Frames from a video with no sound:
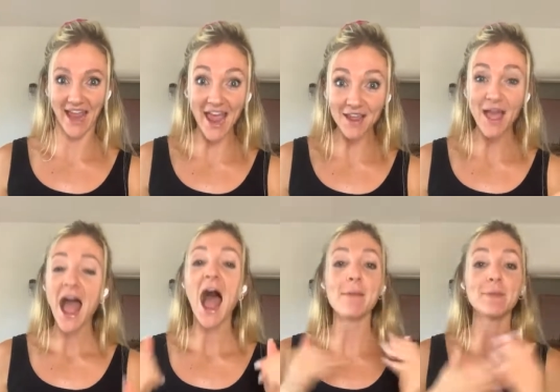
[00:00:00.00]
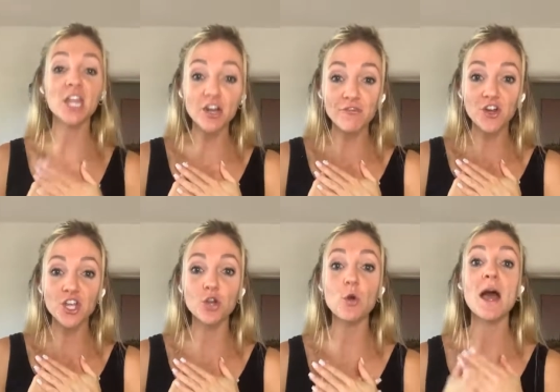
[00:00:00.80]
Okay? I'm here for
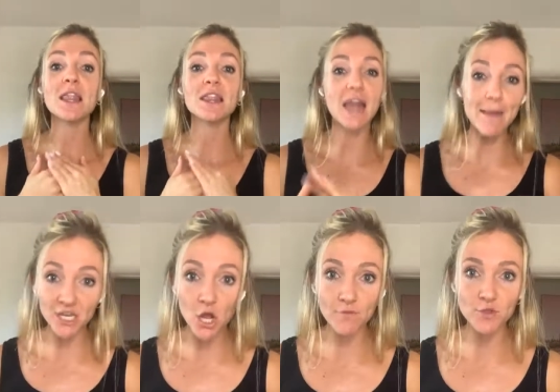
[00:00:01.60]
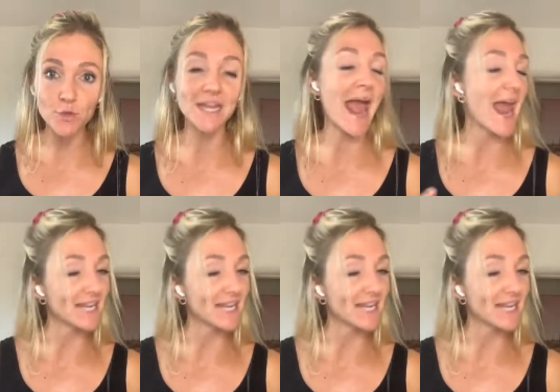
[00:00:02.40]
you. Let me know if you need